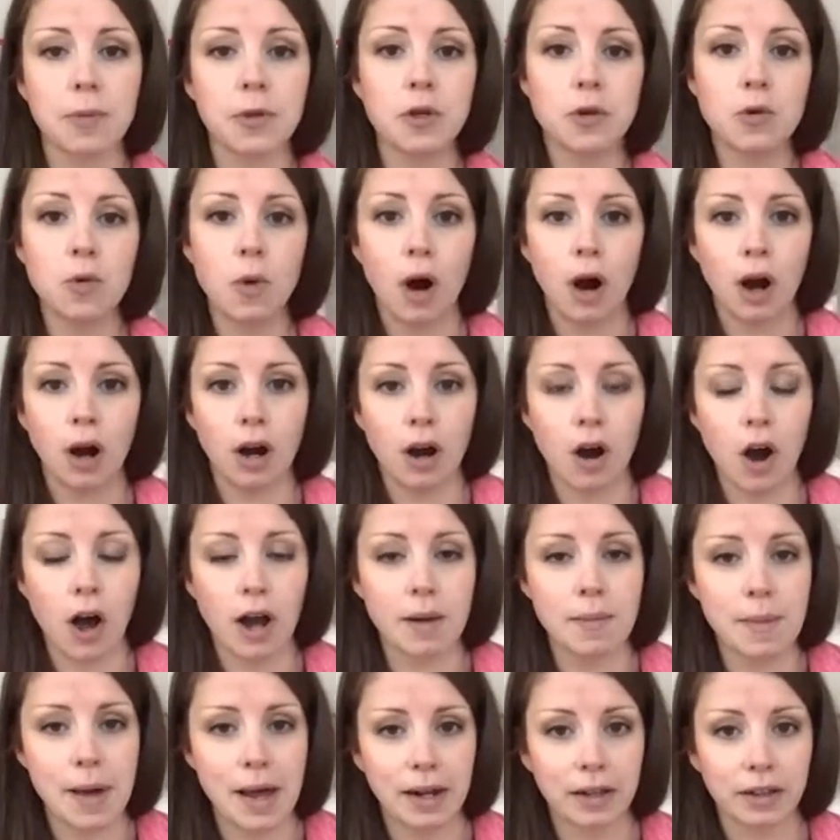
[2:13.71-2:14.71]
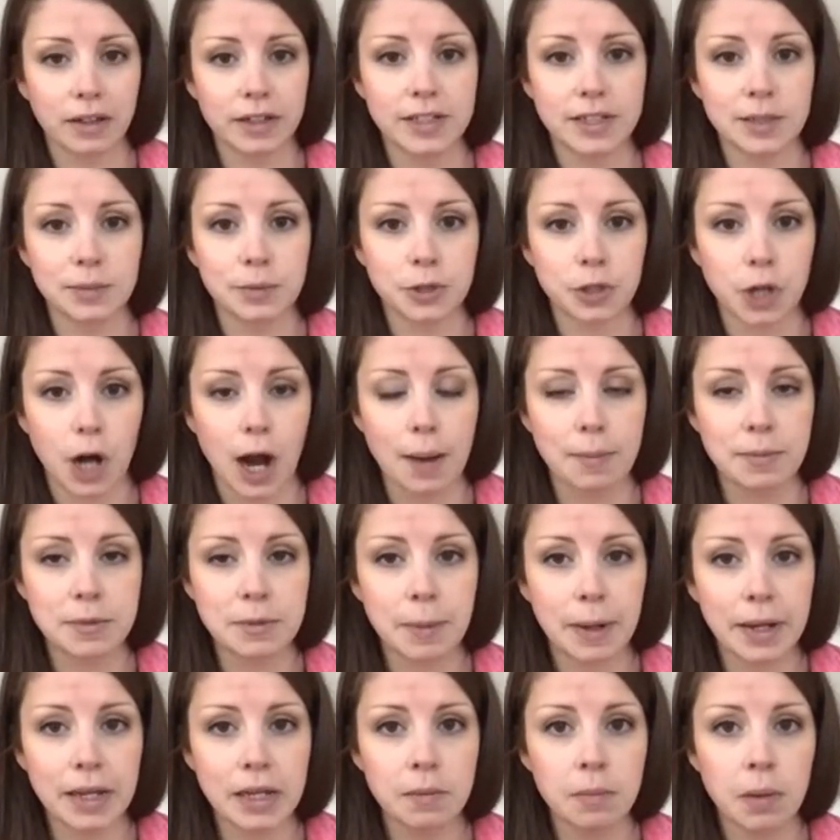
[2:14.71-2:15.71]
you are automatically subscribed to
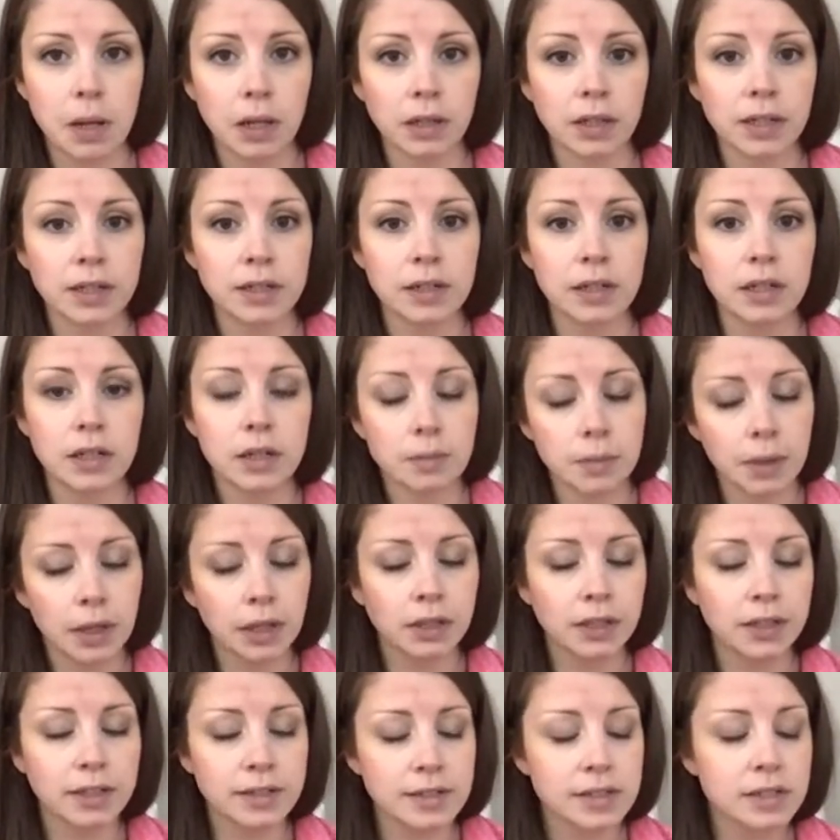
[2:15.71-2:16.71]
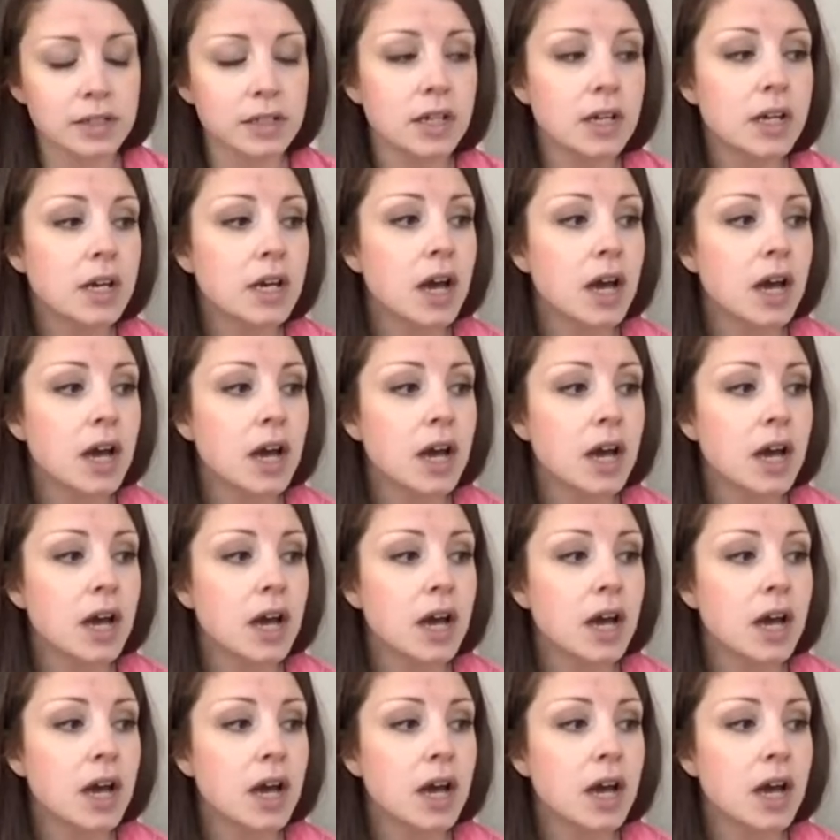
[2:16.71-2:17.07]
my email list.